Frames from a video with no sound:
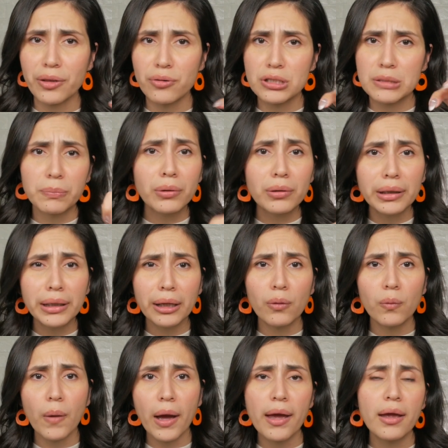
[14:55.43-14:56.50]
there's pulling
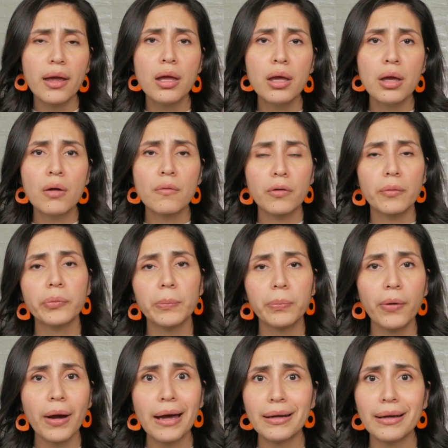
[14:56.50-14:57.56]
away from the
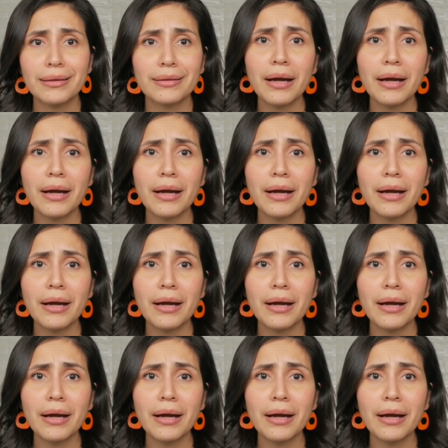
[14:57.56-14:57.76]
product.